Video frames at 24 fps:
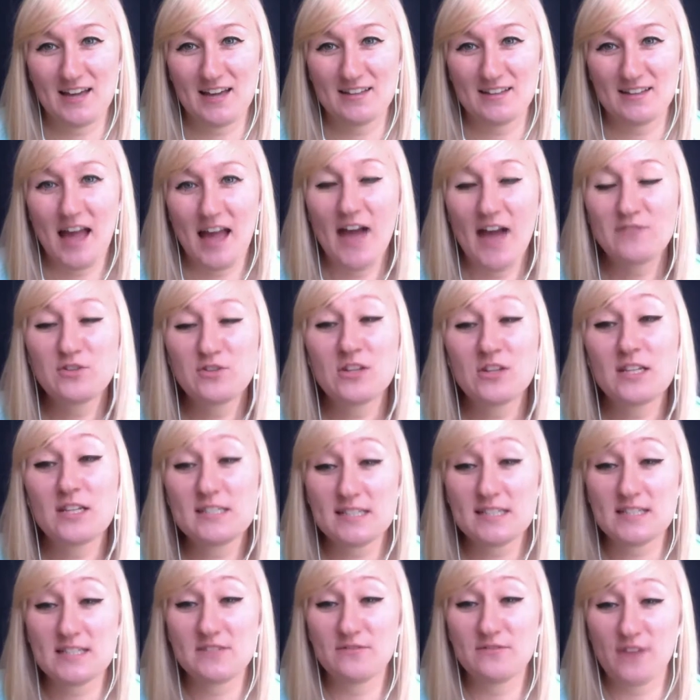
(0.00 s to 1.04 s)
After like
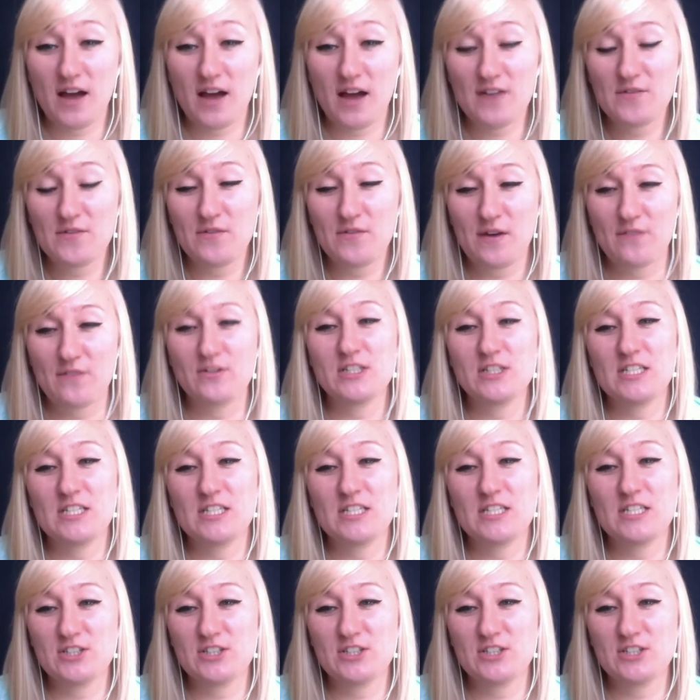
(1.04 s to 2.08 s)
season 5 of every
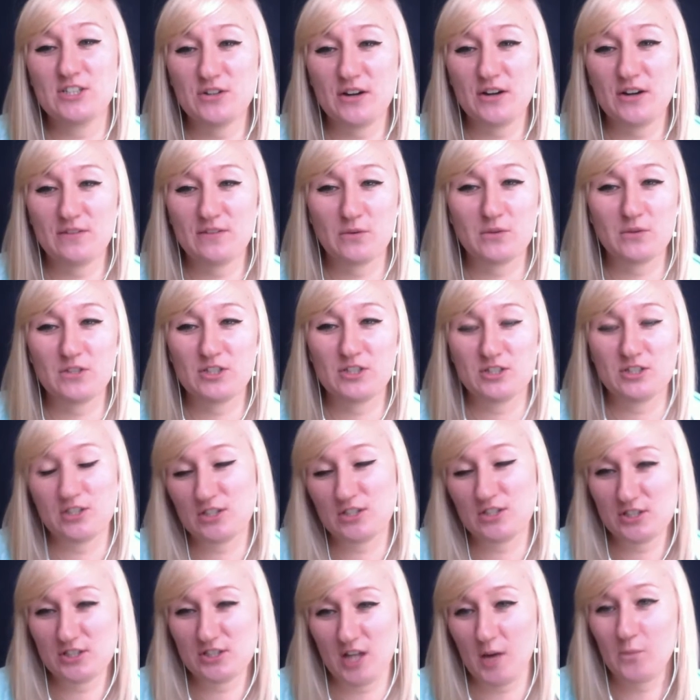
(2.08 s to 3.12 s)
TV show, everyone should
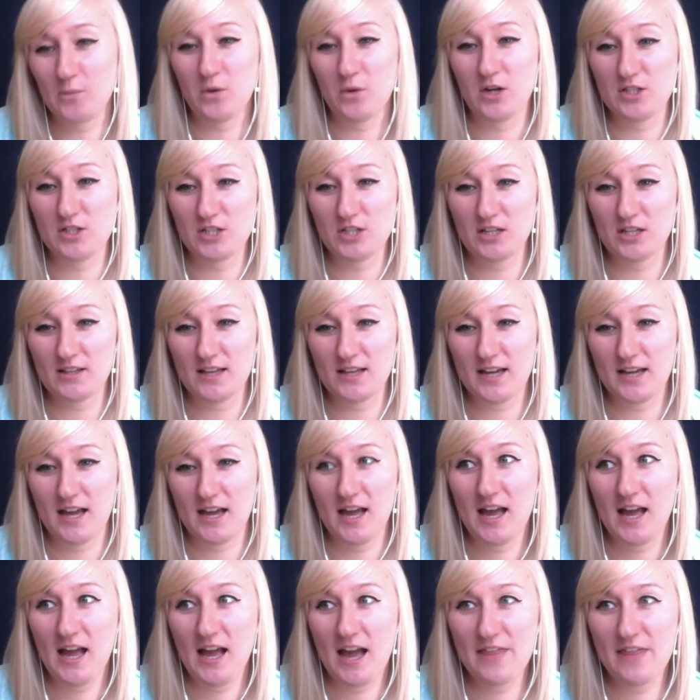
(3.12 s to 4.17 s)
just stop watching. Like
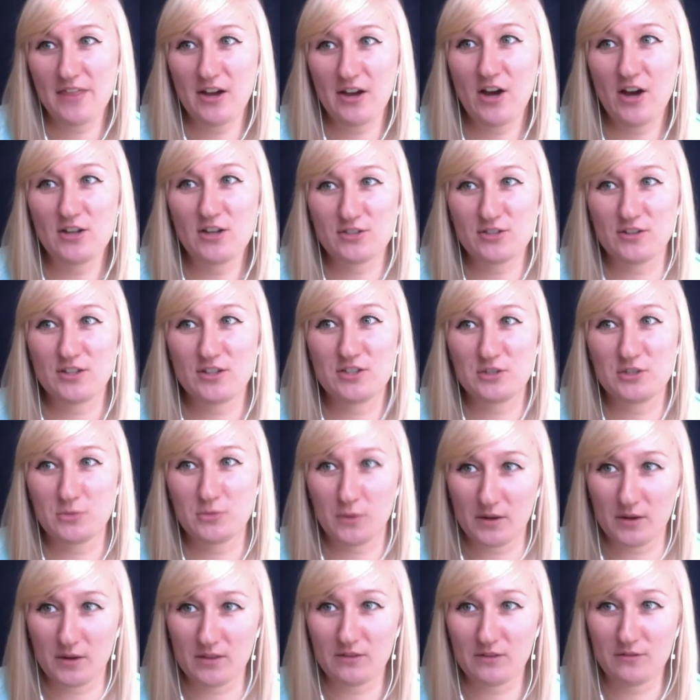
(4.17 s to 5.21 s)
I think Entourage is
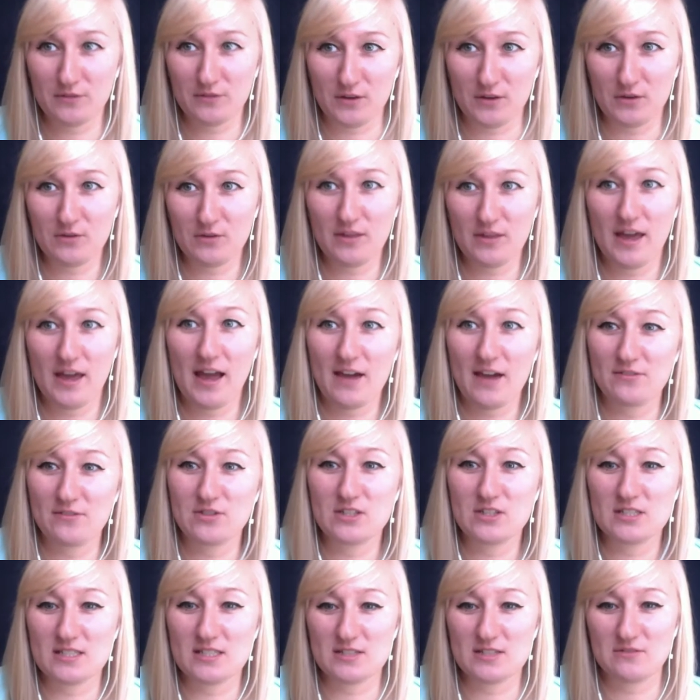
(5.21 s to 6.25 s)
one of the few that after
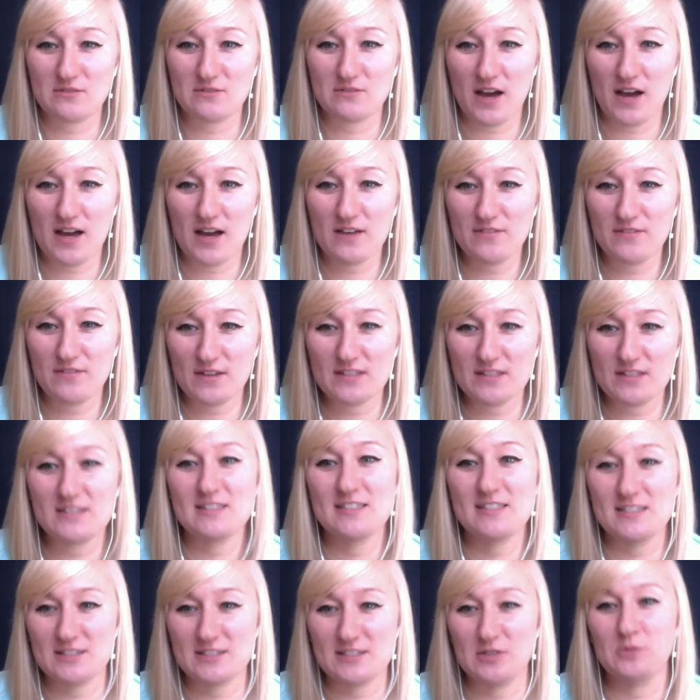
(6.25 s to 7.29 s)
season 5, it's
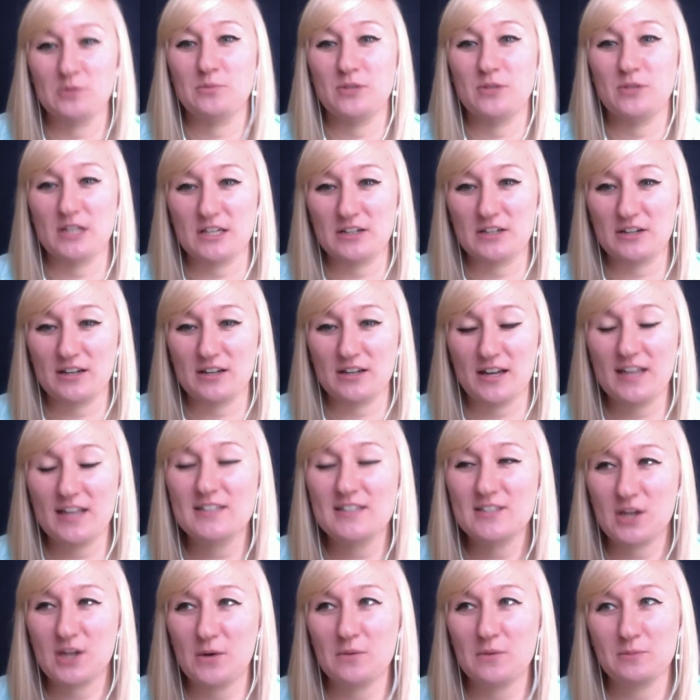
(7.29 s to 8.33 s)
still pretty good. It's
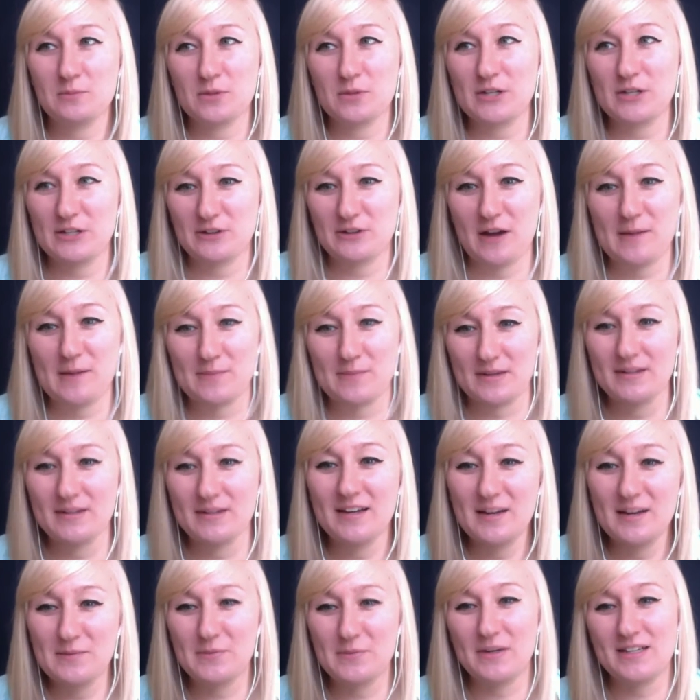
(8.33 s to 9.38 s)
going pretty crappy,
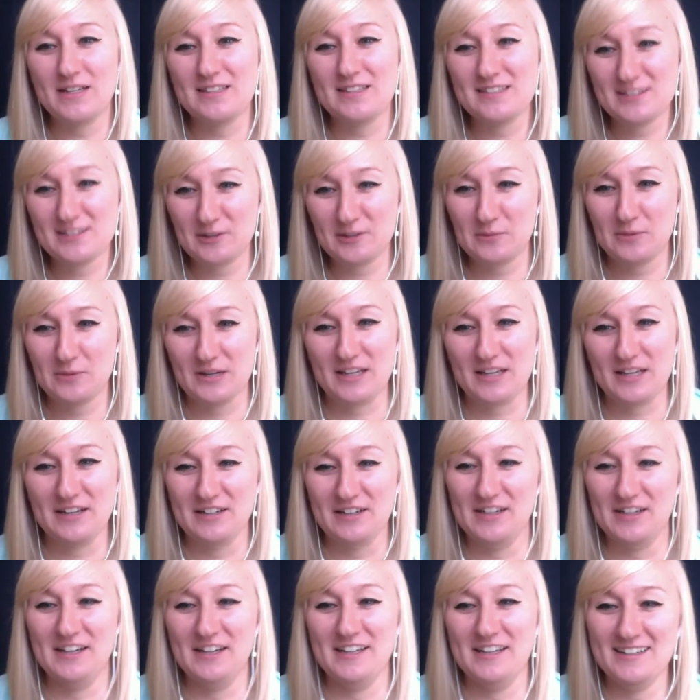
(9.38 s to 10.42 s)
but it's still pretty
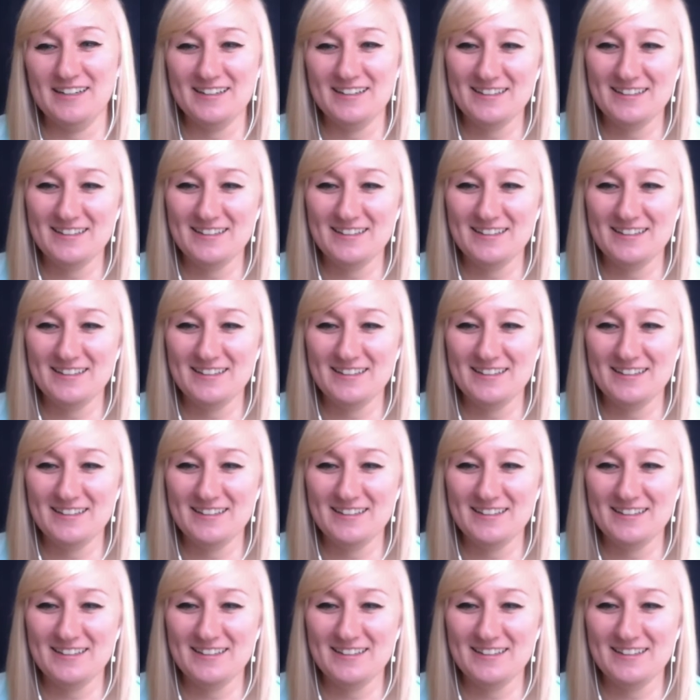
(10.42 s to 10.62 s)
good.